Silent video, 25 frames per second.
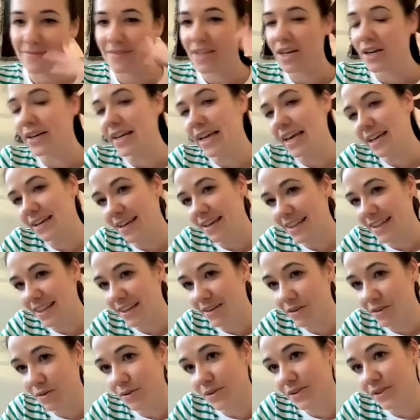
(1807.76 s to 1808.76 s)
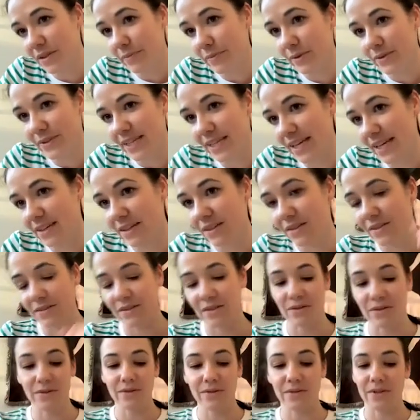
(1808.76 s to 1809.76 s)
Okay, and there are also more technical
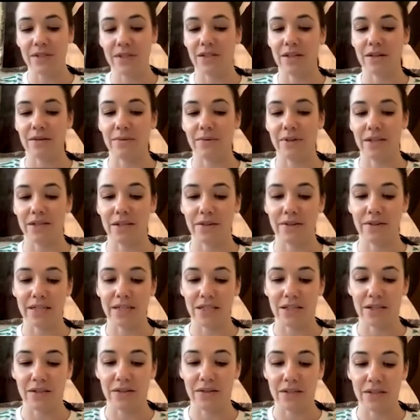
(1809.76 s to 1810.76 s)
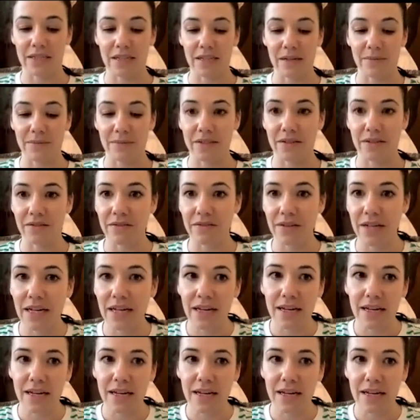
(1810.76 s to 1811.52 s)
tools, which I won't go into in terms of,